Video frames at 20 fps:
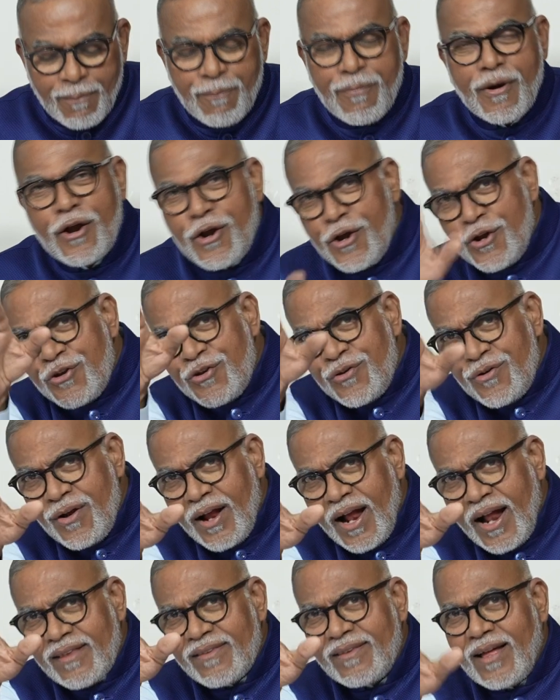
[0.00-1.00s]
British
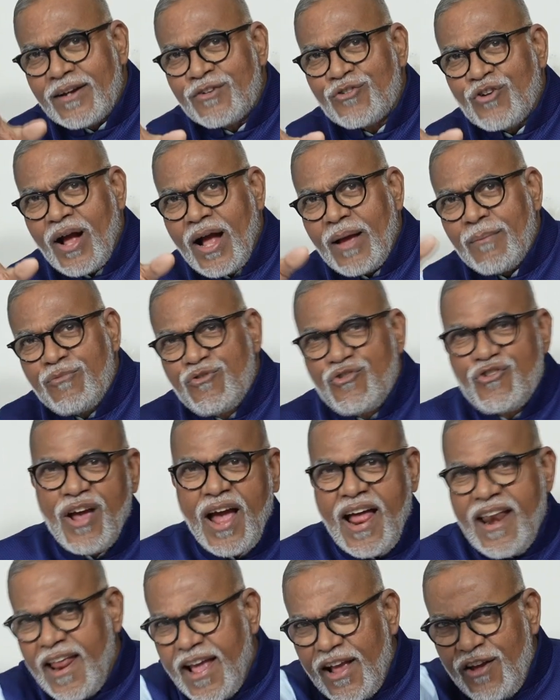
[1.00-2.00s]
at that time
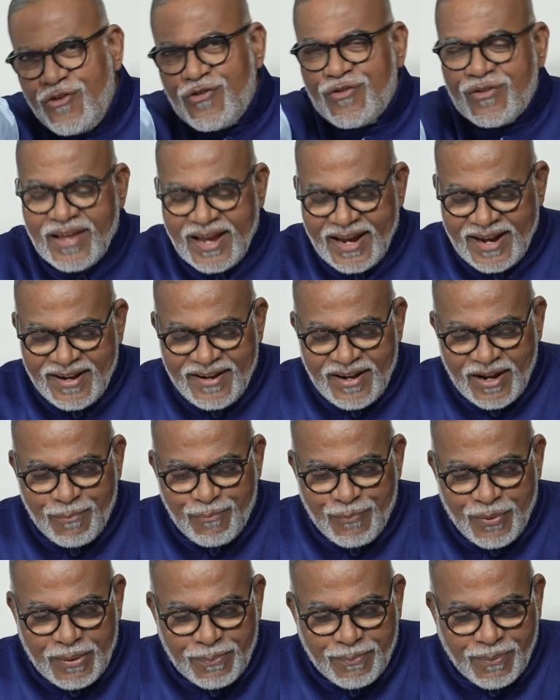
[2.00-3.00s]
challenged the Indian
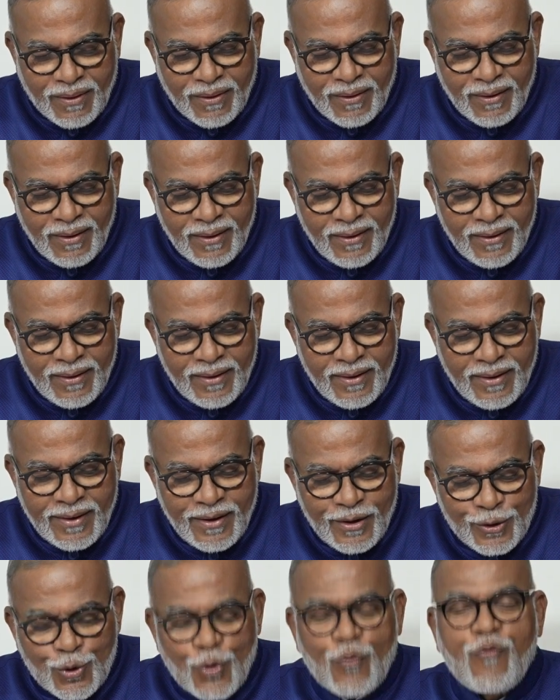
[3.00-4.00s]
people
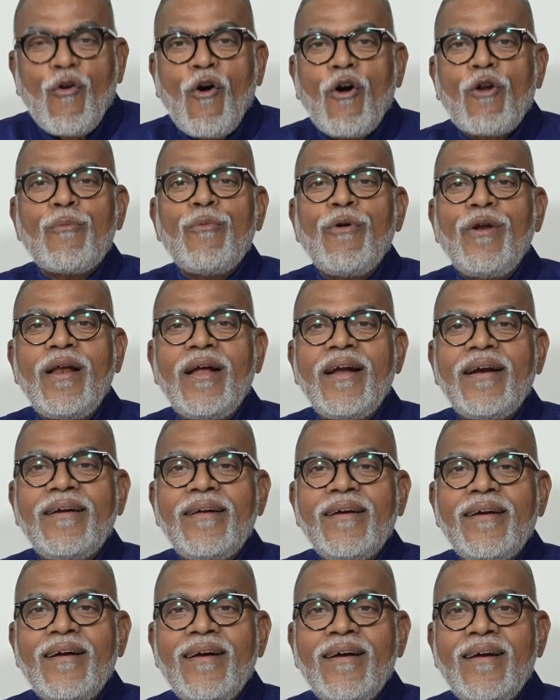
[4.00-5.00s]
to formulate
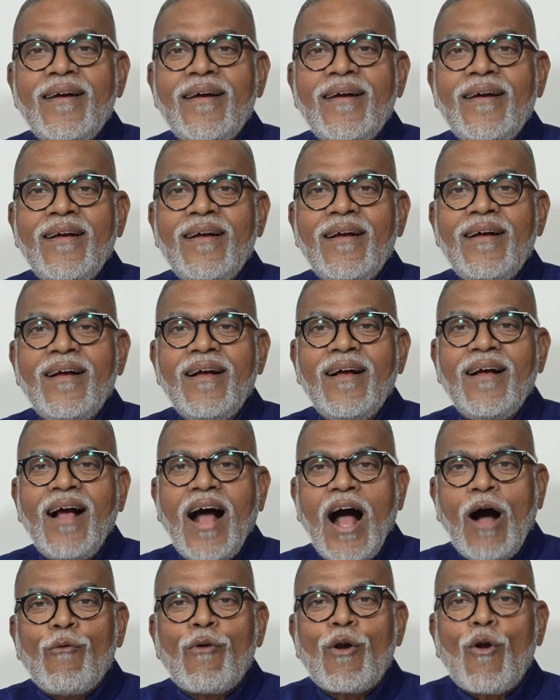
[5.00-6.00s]

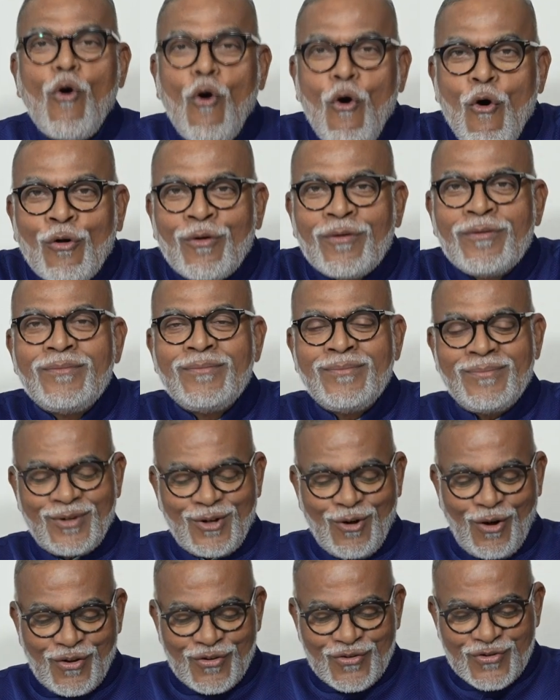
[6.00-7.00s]
our own
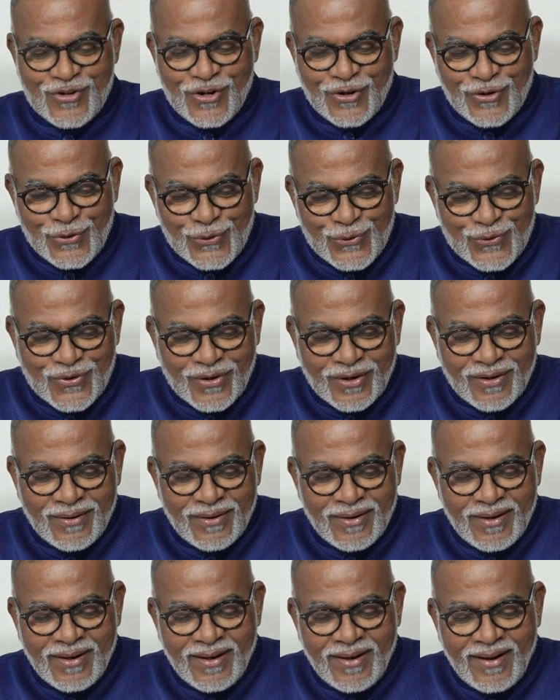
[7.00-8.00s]
constitution,
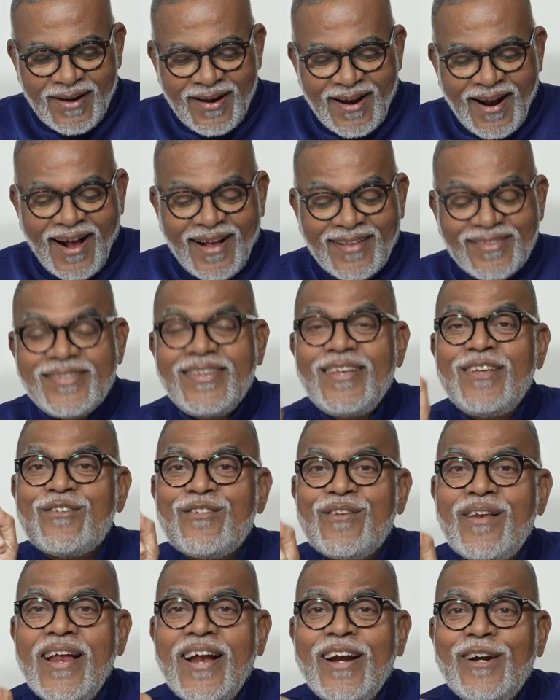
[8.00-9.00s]
and this
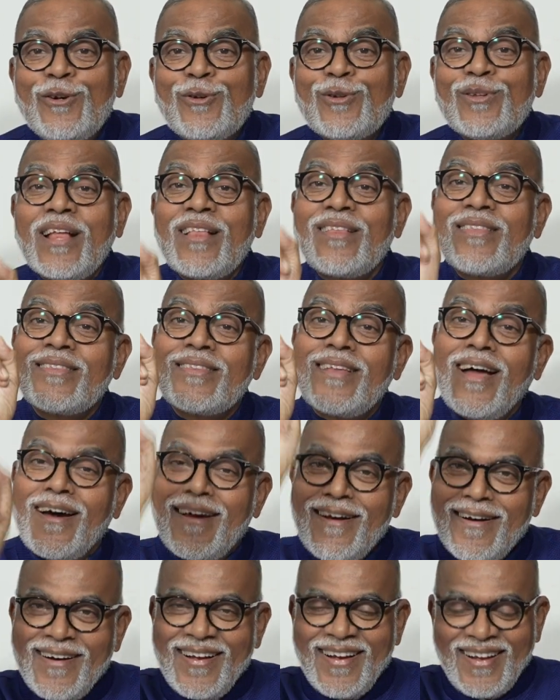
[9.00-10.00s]
led to the
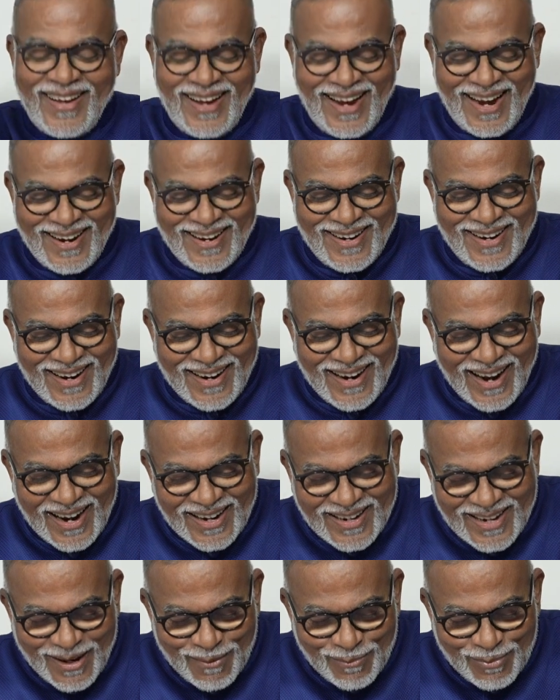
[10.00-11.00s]
third Indian
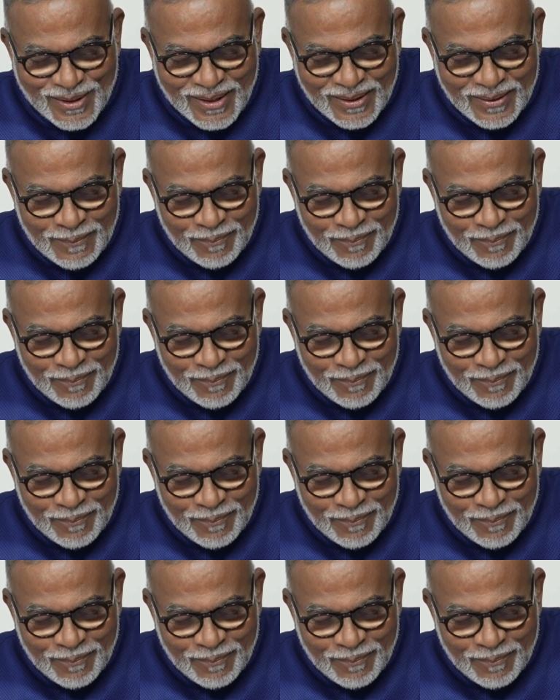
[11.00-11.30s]
attempt,